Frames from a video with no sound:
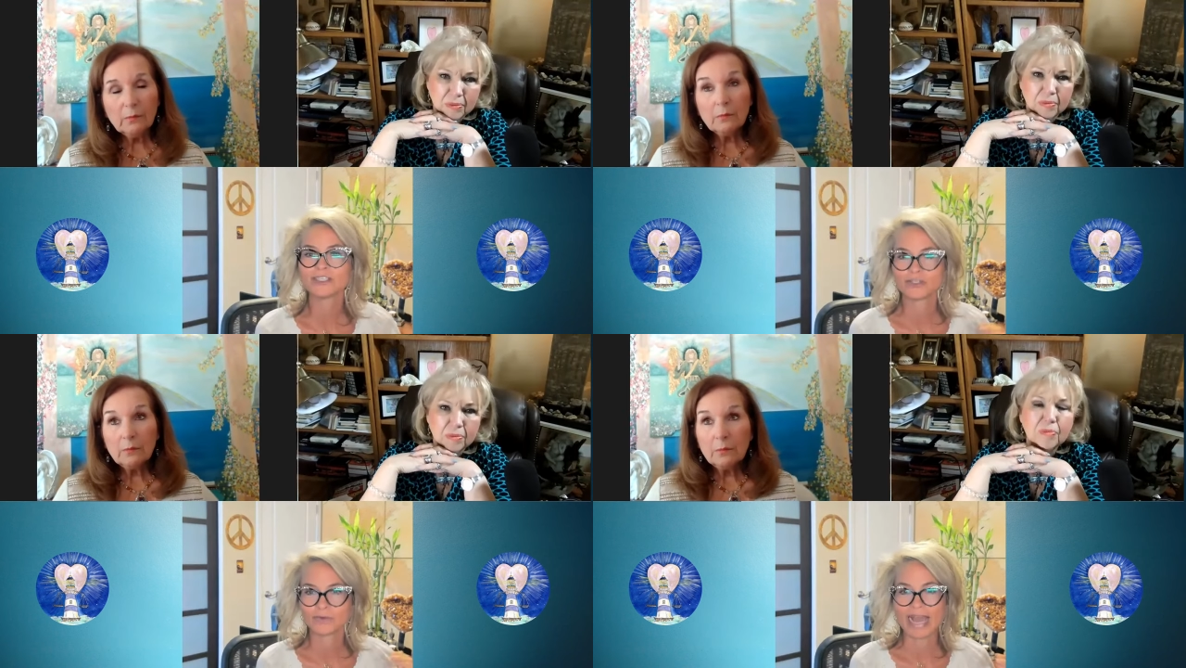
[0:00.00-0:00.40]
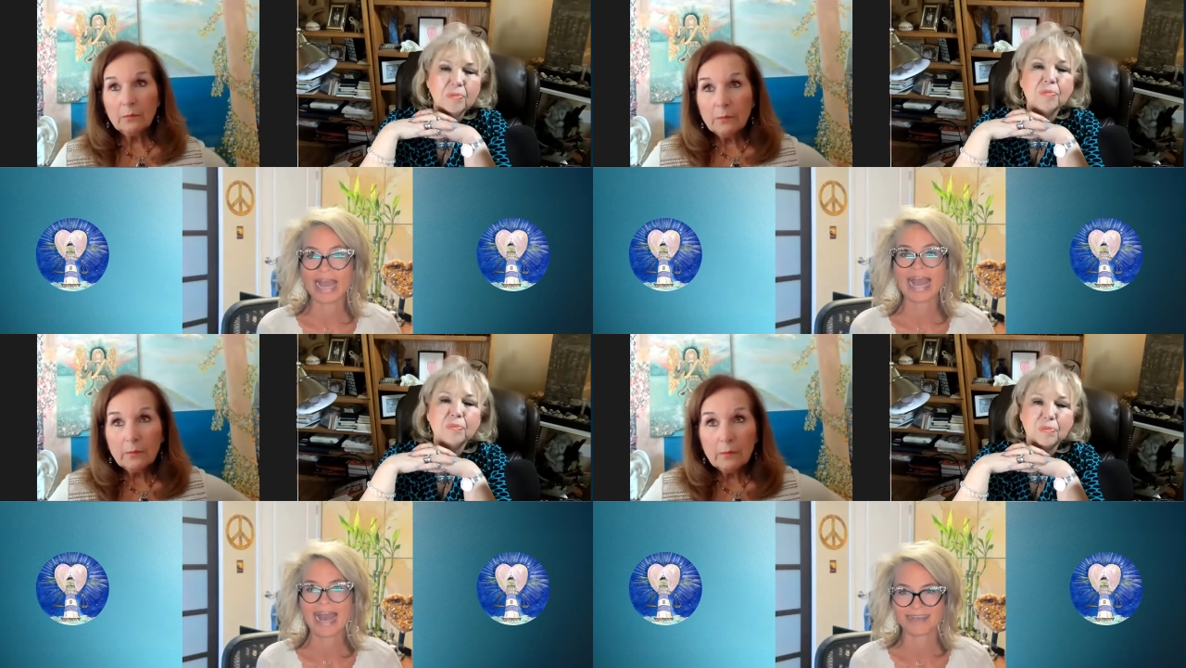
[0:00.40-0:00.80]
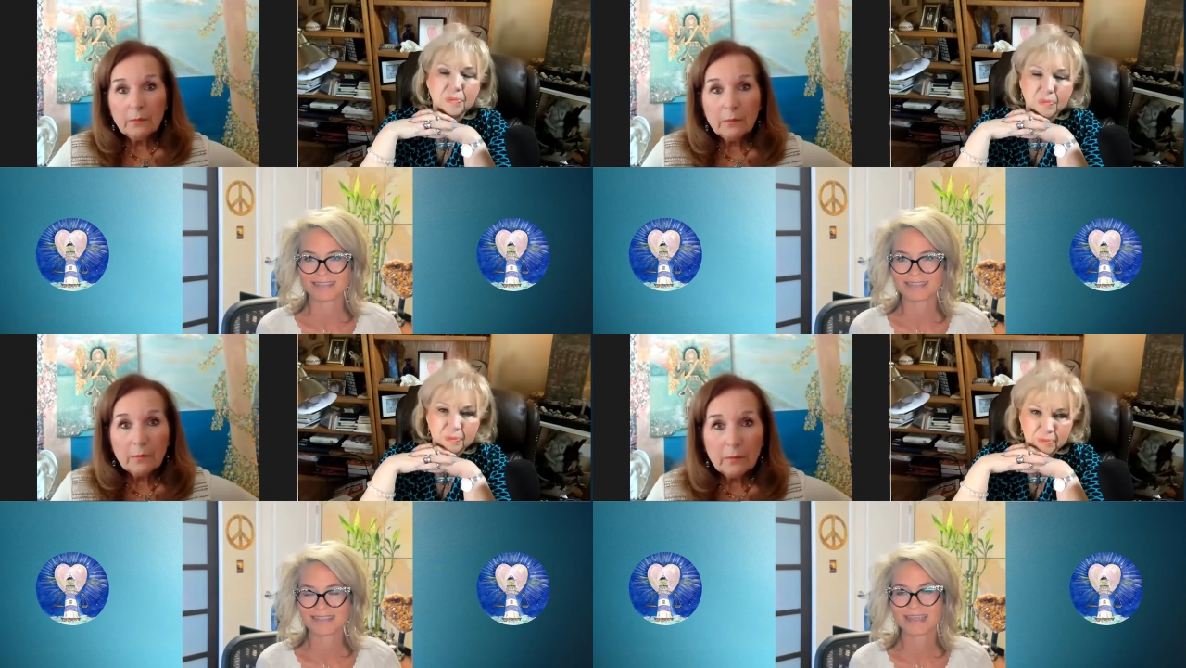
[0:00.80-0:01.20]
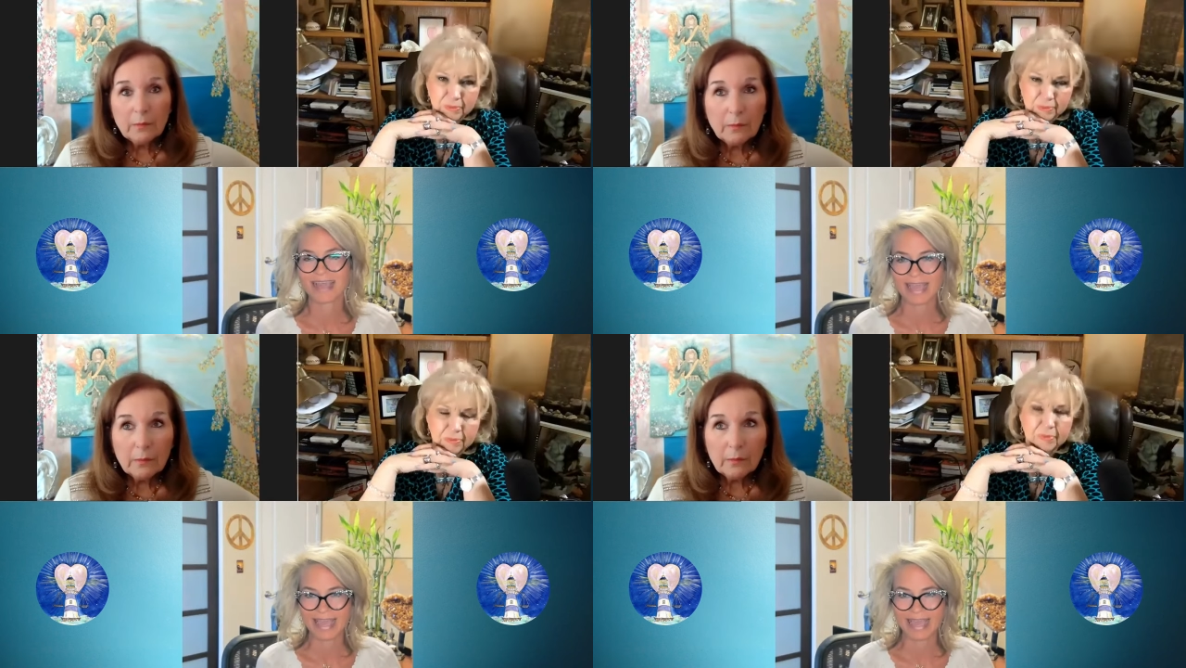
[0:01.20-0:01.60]
Speaker 1: to ask
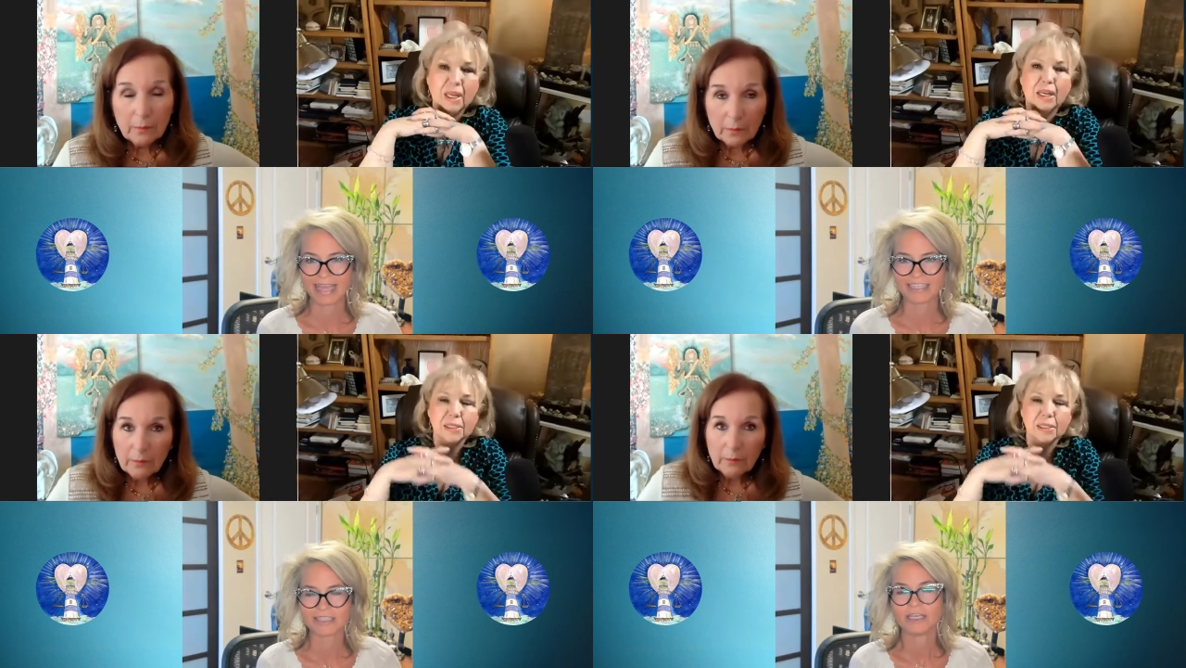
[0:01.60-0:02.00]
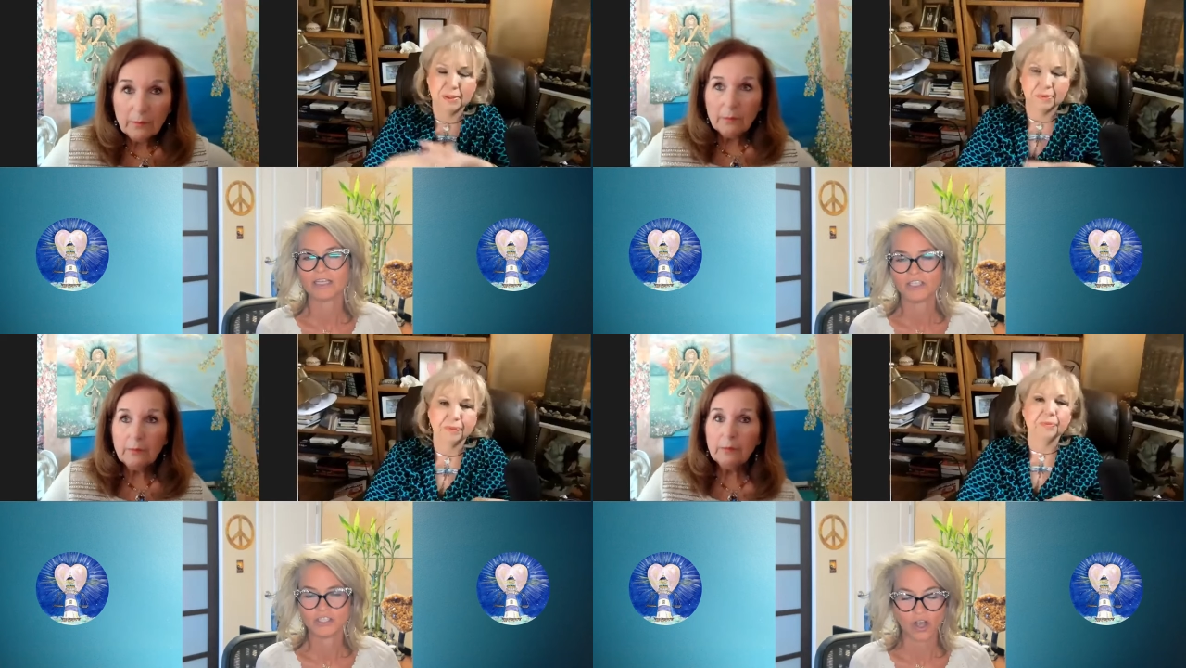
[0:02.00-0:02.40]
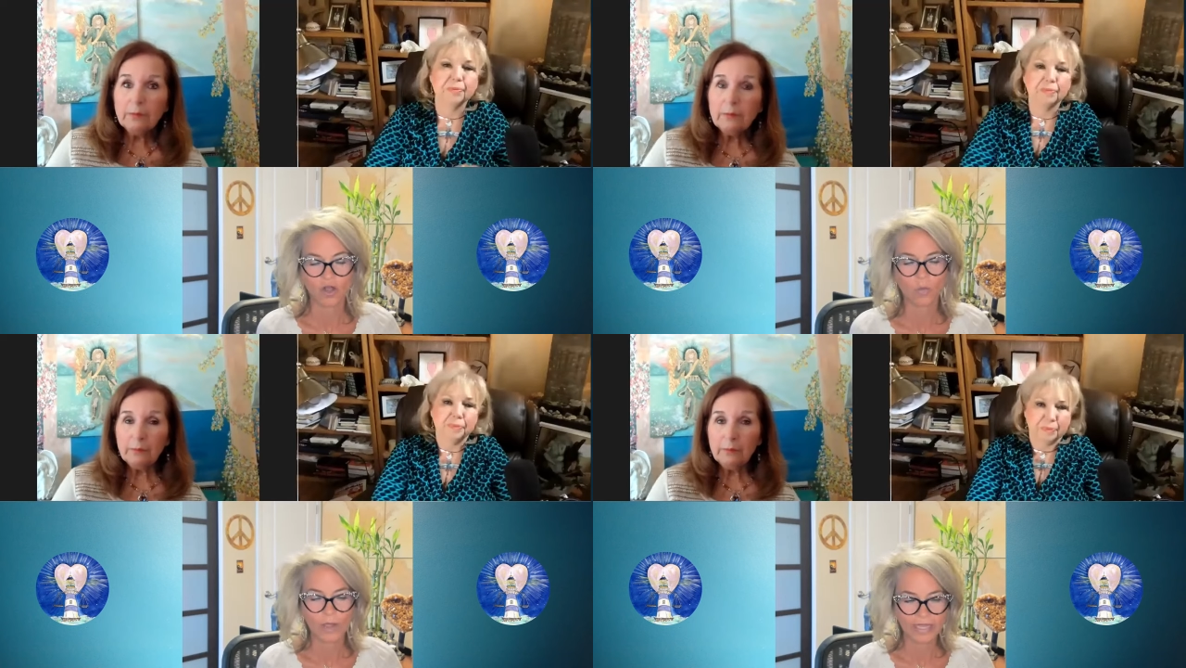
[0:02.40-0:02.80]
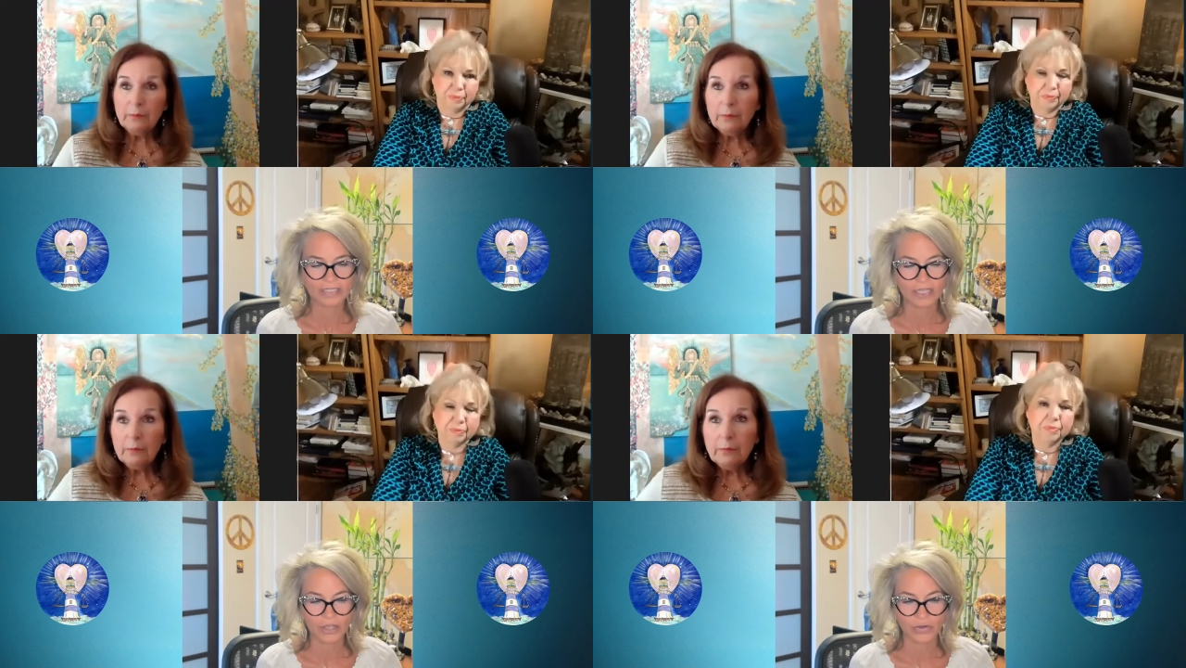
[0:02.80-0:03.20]
and well, don't
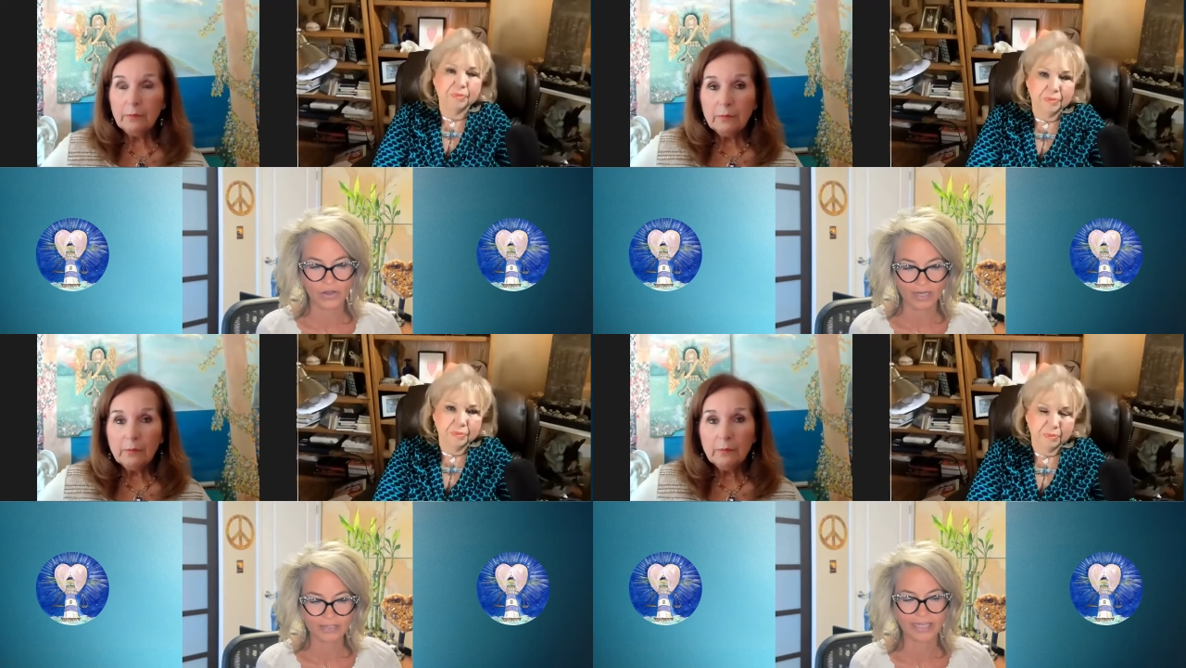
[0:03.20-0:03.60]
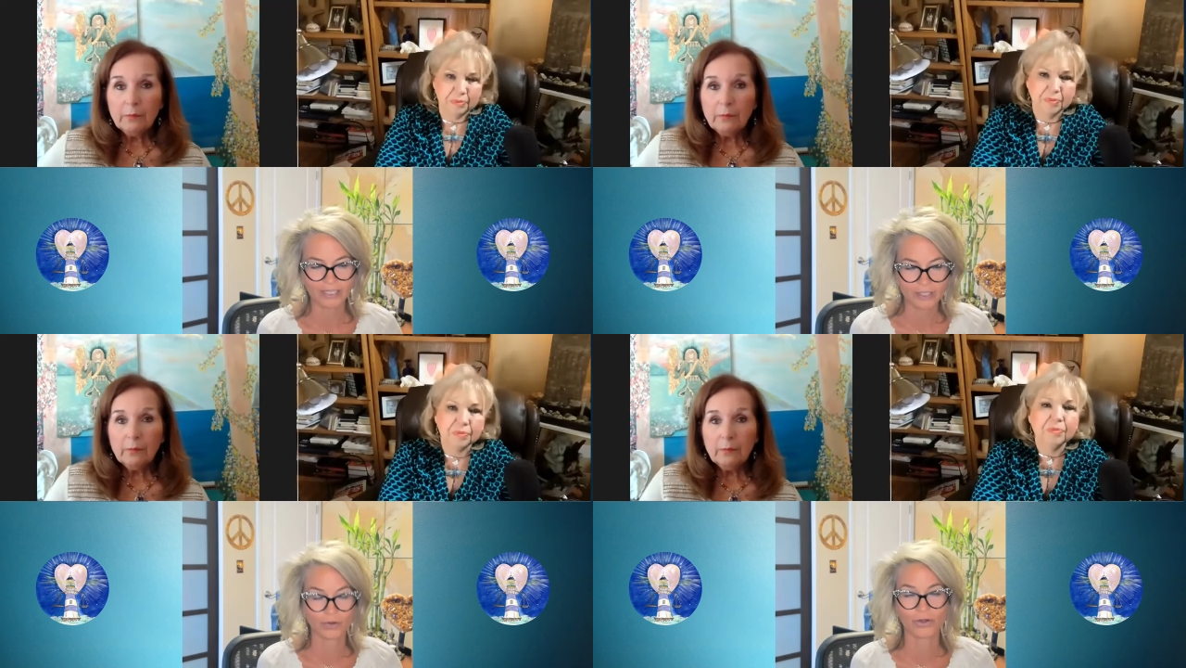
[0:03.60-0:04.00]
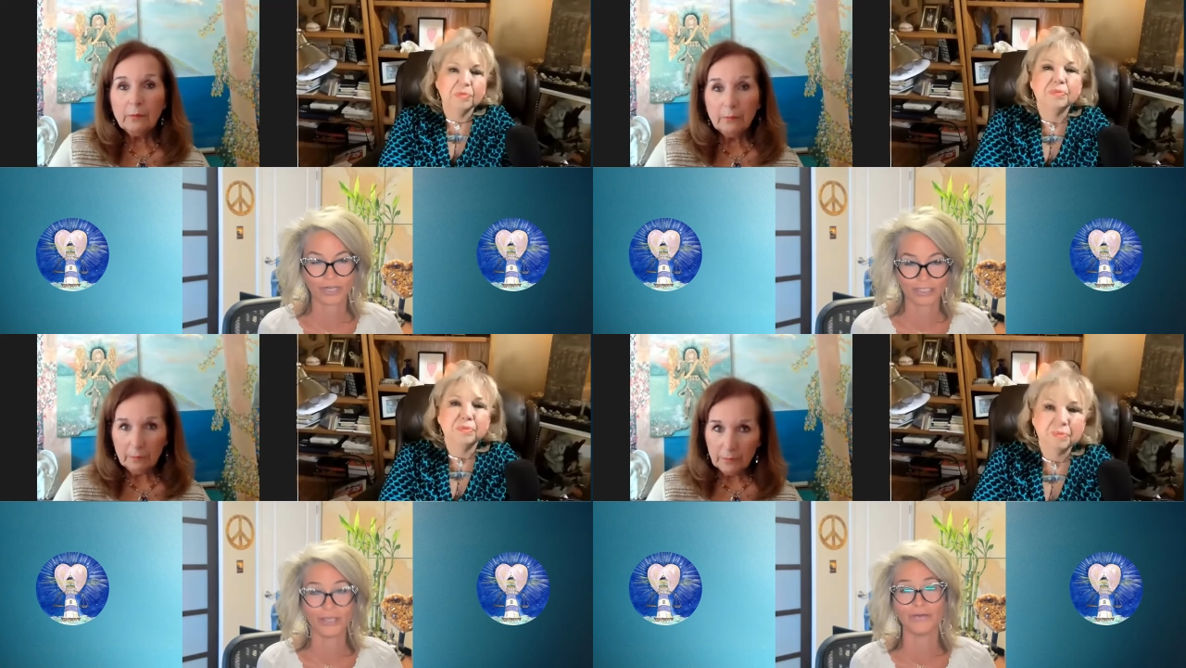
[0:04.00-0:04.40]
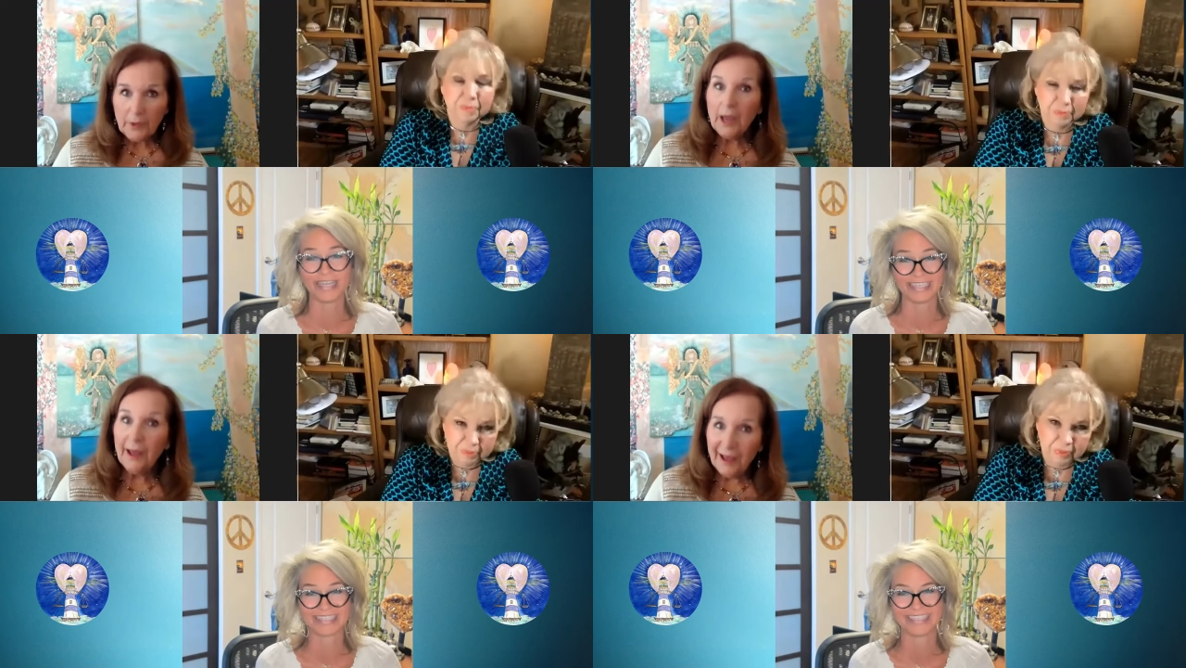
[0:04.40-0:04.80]
wait till you're on death's door to do
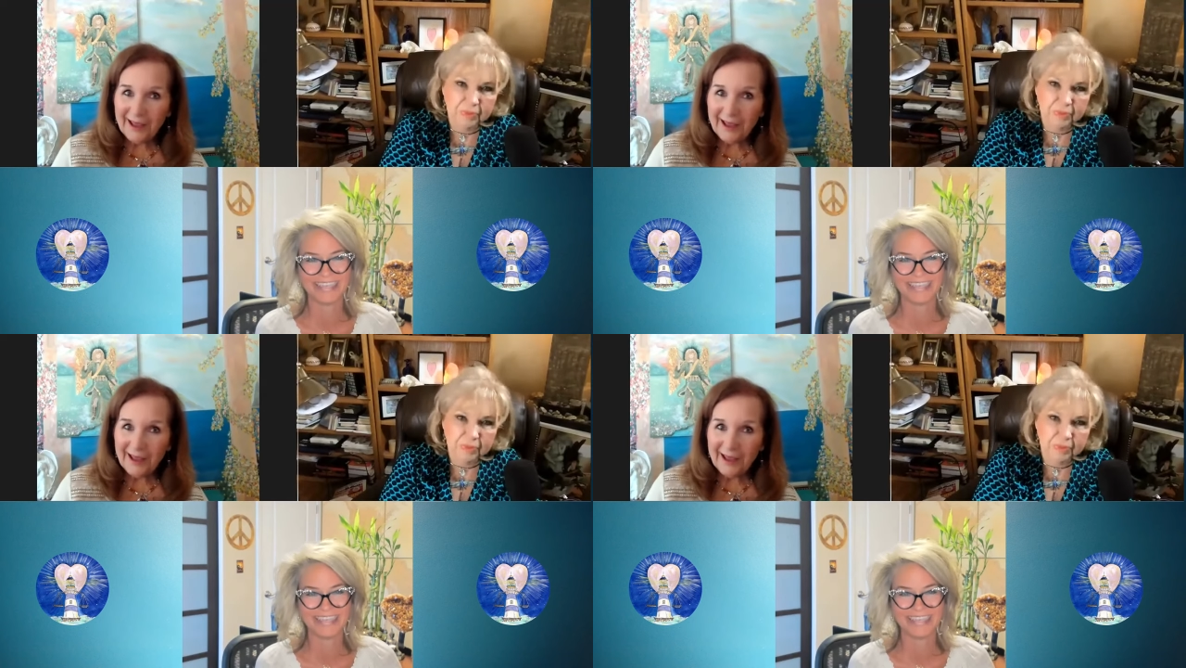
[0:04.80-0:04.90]
it. exactly.